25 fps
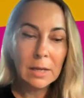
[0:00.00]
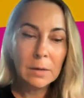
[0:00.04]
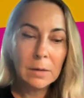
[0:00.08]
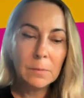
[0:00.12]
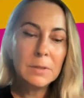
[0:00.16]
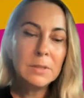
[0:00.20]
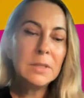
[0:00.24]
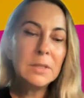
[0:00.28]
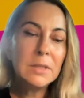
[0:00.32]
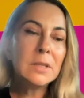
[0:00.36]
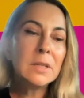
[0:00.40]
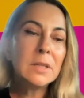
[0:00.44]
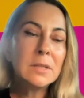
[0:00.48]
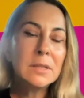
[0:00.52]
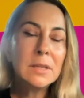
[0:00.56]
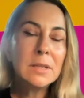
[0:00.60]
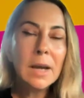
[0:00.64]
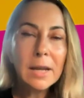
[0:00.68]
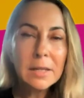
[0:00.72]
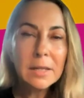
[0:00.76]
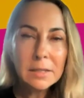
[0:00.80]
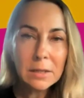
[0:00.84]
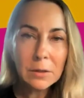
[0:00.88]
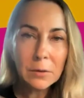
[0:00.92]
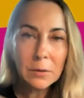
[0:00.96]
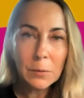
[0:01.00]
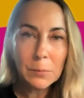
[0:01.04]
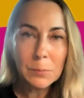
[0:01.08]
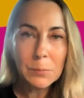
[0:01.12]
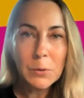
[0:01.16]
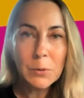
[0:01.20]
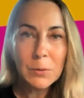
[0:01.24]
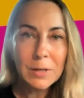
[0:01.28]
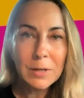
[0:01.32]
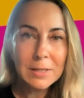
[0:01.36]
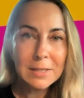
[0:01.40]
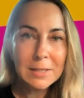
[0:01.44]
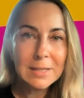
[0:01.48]
When the society and
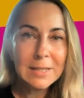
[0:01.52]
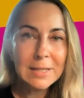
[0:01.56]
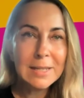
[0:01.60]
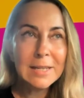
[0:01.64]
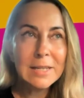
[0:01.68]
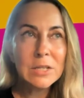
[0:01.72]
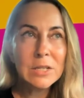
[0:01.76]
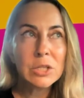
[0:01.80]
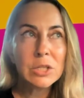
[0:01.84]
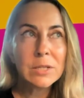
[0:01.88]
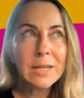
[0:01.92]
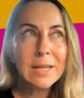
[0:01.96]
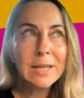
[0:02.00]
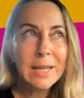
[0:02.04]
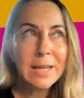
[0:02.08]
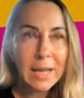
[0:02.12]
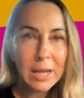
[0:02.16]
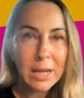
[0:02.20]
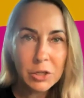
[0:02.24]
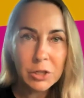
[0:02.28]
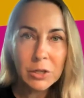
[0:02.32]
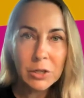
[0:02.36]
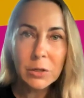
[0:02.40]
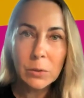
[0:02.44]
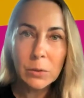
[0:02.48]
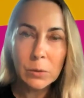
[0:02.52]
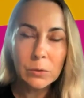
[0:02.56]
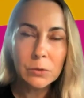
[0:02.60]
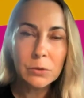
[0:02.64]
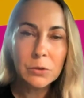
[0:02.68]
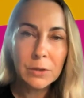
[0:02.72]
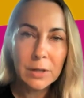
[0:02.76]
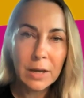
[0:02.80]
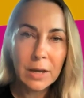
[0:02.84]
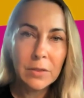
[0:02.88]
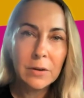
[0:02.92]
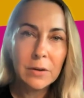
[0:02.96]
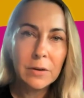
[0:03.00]
community is engaging all
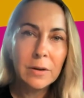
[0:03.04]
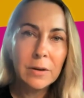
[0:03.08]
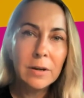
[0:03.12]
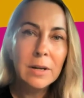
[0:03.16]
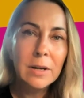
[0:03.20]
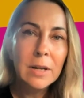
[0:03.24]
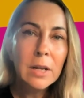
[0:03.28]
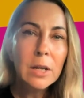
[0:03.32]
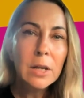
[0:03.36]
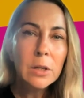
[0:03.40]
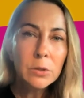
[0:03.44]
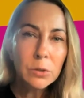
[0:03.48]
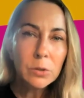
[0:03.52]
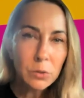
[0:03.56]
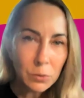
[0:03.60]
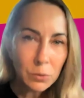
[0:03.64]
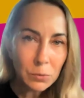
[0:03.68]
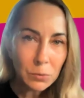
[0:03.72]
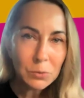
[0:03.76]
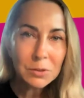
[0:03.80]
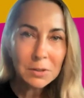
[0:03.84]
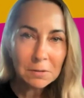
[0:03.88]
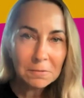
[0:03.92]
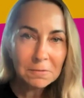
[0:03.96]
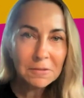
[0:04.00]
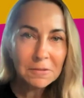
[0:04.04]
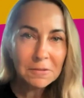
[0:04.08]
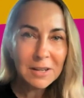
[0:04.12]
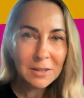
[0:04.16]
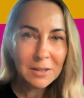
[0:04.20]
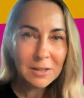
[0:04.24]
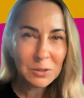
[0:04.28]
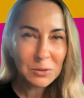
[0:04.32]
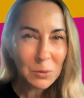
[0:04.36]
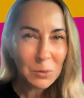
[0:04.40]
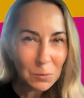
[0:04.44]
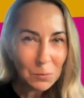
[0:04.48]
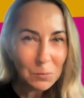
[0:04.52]
together to do something
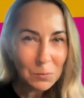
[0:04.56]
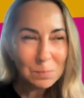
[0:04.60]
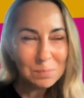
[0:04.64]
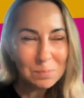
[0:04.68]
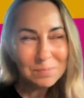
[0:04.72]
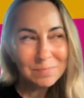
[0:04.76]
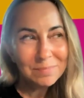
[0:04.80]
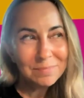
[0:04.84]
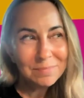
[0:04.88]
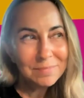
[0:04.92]
so